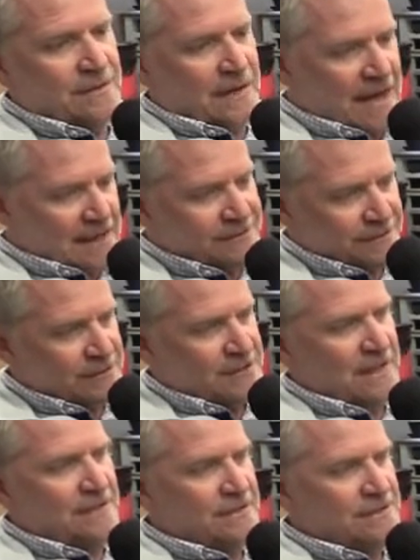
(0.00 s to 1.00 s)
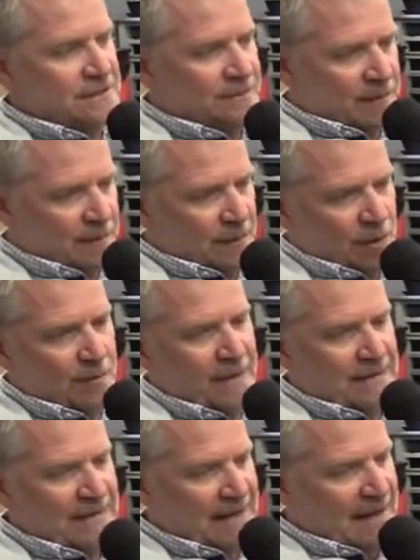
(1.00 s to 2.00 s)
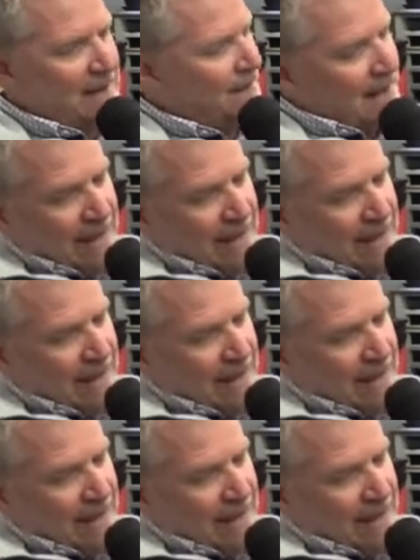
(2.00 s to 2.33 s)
or asked for the changes, and we would go make that happen.